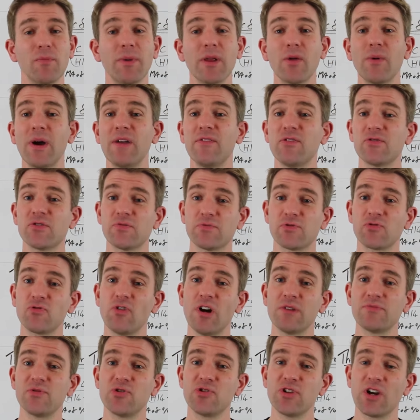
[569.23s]
And by the way, if you're
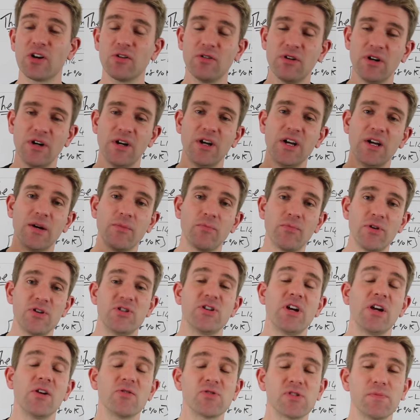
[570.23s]
subscribed to the channel,
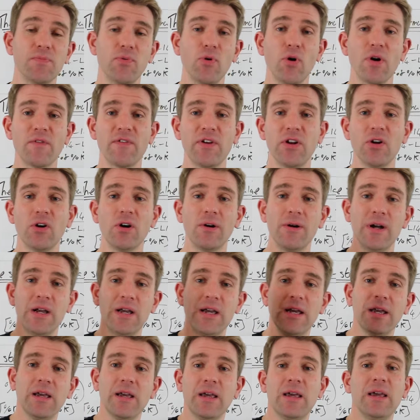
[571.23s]
appreciate your support. If you're not,
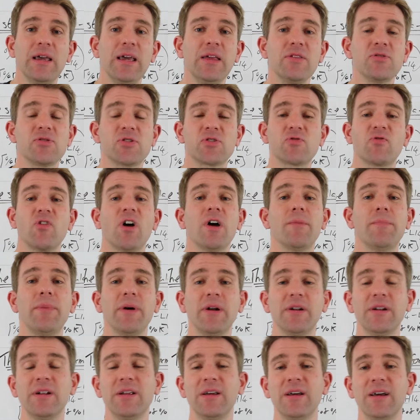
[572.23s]
hit the subscribe
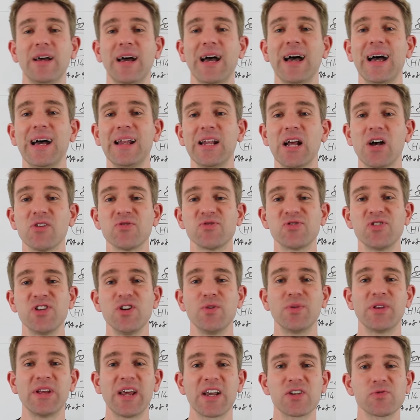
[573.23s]
button, and I'll see
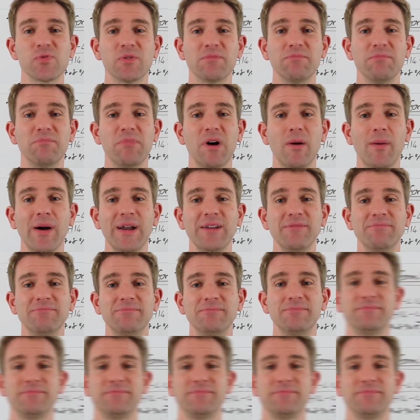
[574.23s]
you in the next one. Bye-bye.